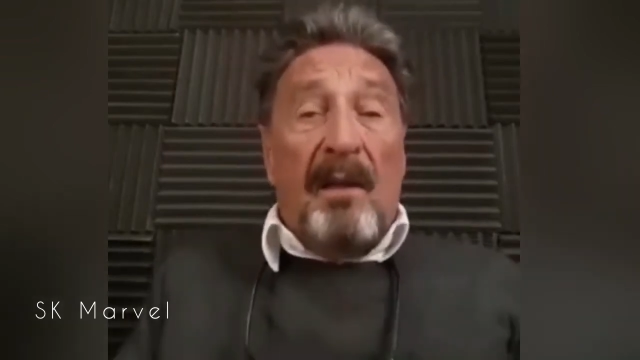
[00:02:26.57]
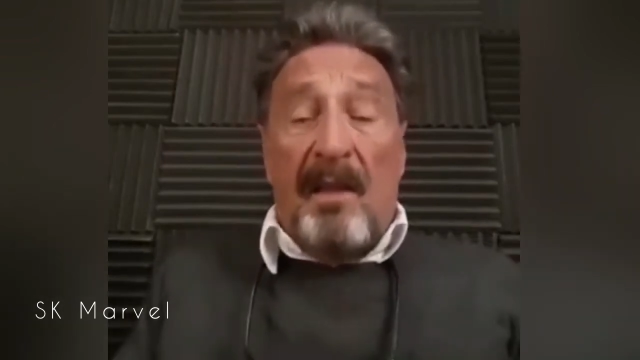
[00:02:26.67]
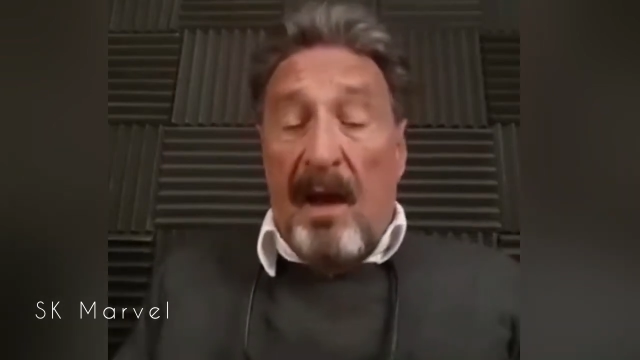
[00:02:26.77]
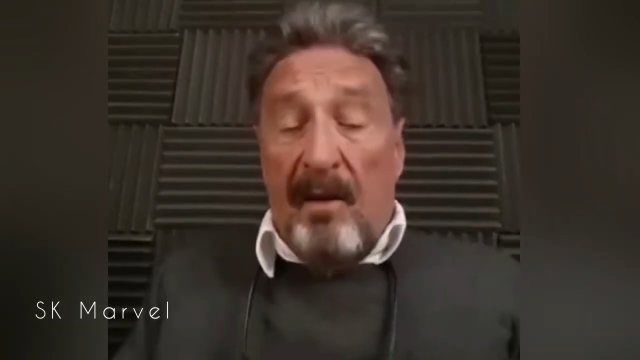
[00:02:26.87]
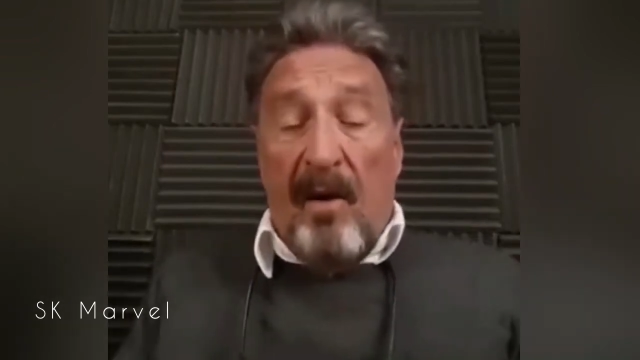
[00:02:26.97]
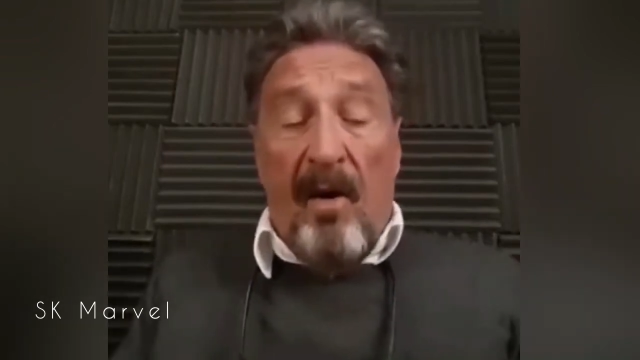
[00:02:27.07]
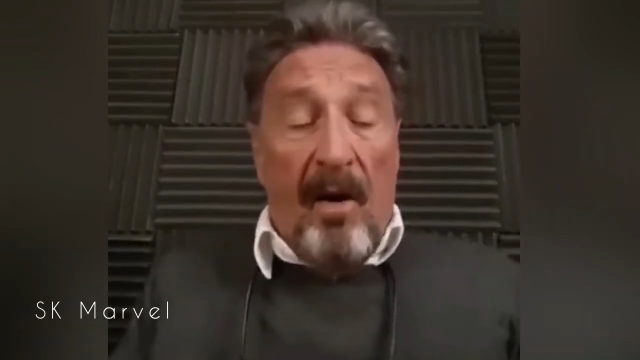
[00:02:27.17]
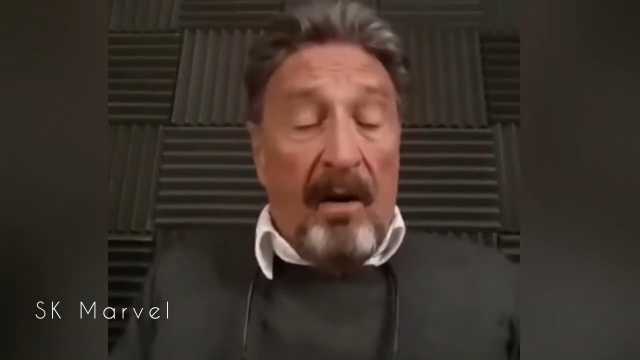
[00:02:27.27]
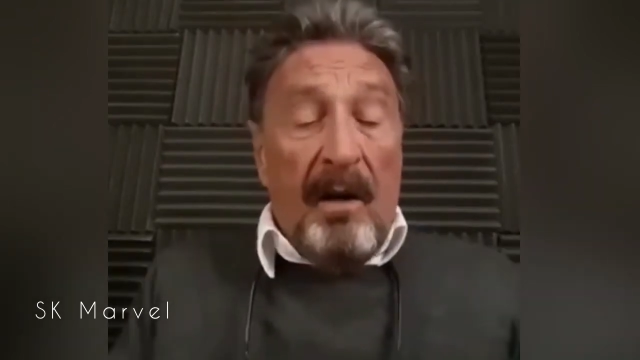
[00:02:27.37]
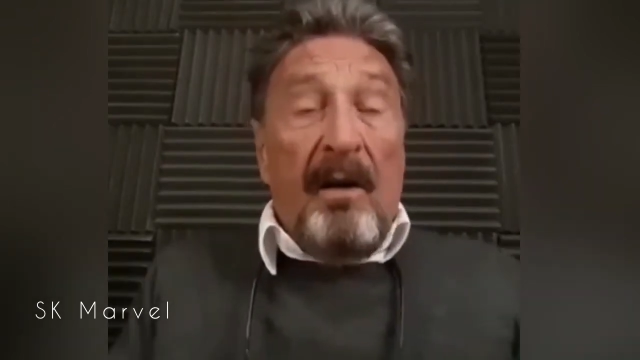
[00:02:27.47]
that
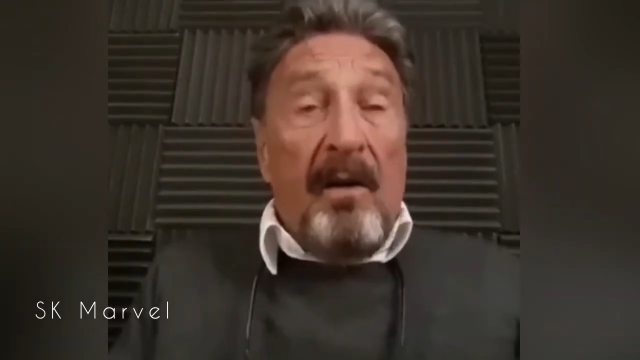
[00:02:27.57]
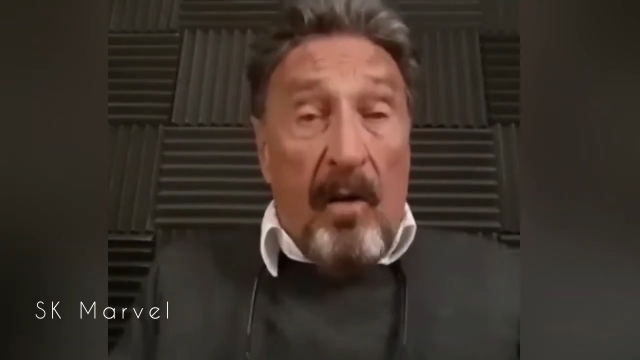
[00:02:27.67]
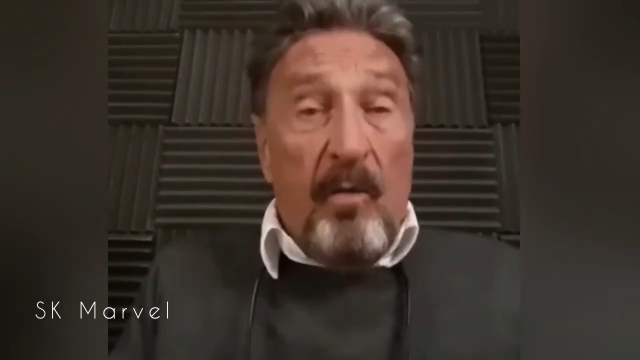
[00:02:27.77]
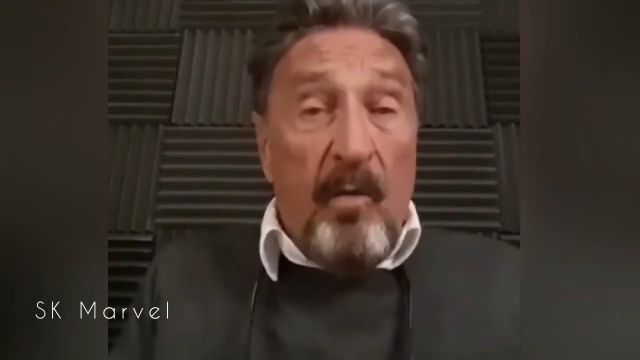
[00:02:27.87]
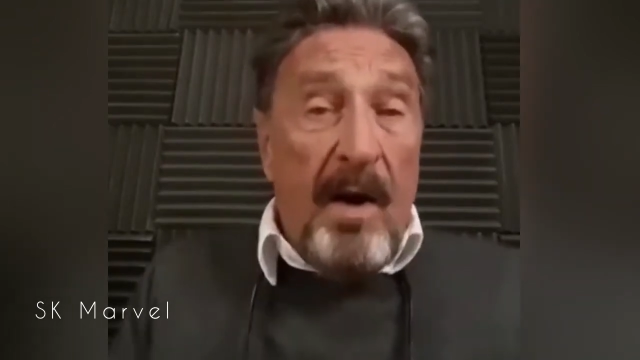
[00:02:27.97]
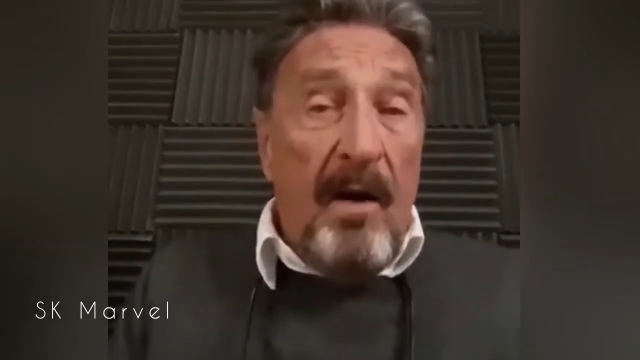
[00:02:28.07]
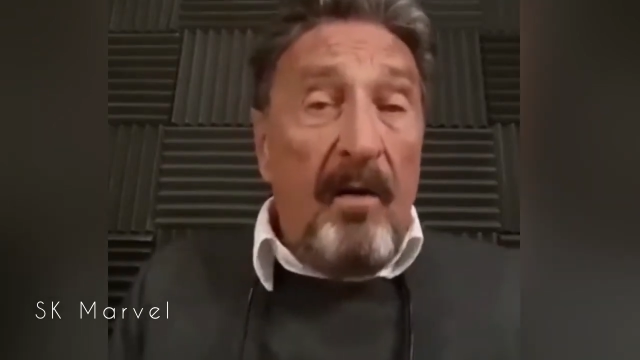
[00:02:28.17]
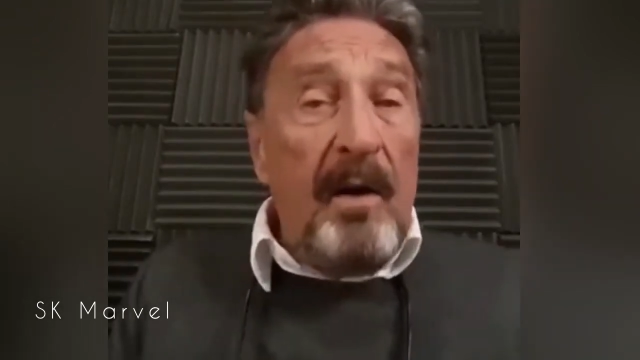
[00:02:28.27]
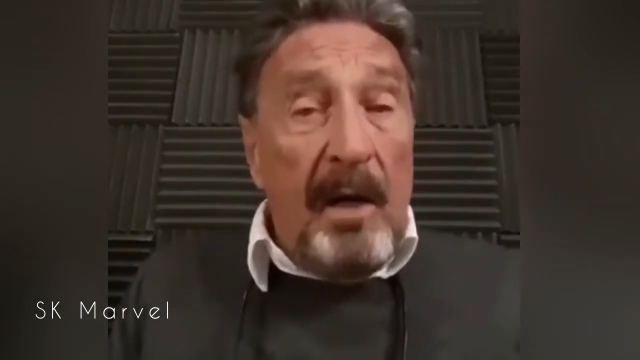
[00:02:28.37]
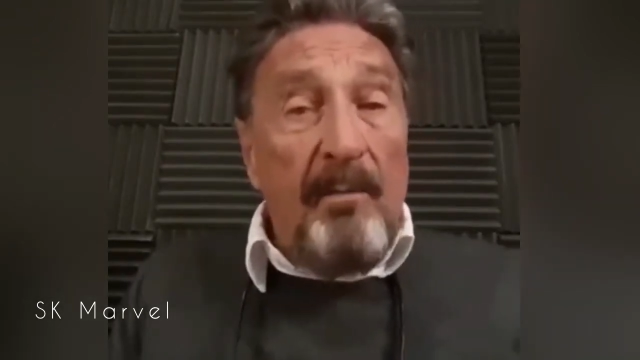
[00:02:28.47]
are
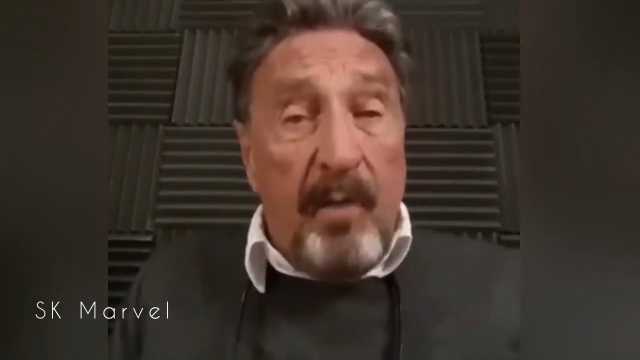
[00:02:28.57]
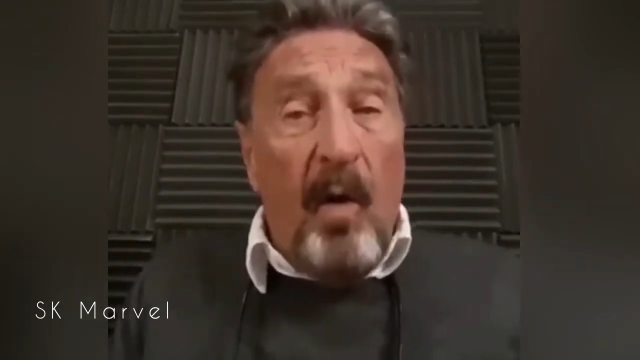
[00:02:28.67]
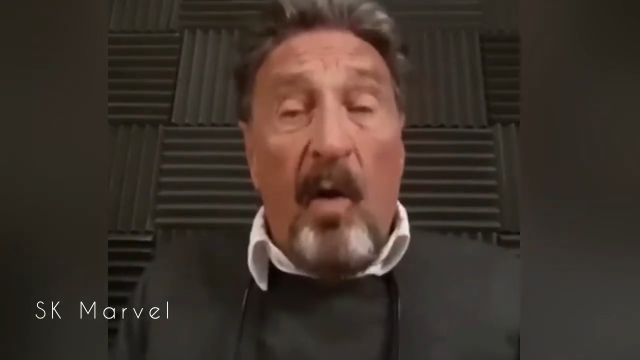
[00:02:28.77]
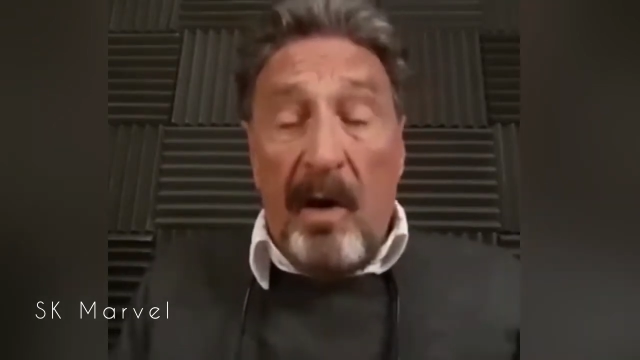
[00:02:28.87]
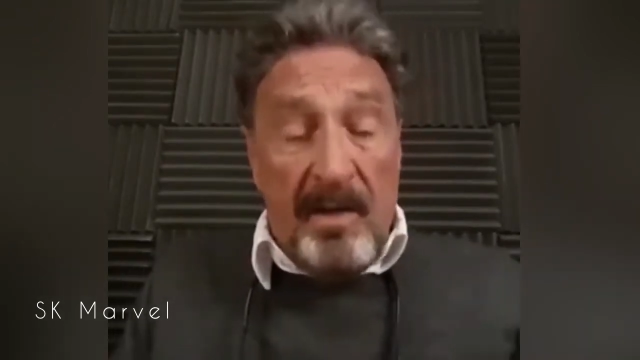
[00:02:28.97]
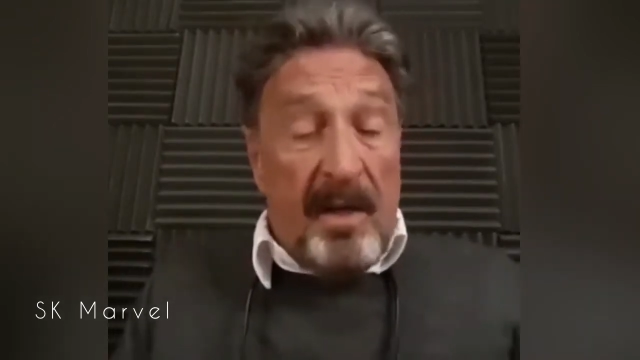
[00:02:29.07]
career employees